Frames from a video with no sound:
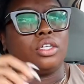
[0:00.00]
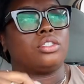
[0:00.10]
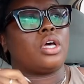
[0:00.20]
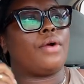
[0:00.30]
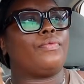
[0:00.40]

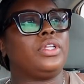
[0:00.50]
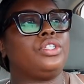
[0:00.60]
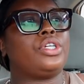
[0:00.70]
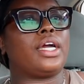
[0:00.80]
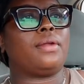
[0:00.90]
So I'm
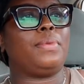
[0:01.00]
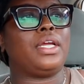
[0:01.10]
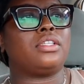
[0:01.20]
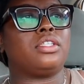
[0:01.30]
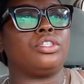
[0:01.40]
really trying to
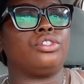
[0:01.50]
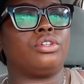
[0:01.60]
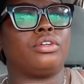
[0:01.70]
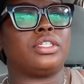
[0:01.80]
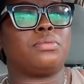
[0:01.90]
be
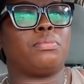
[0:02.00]
intentional this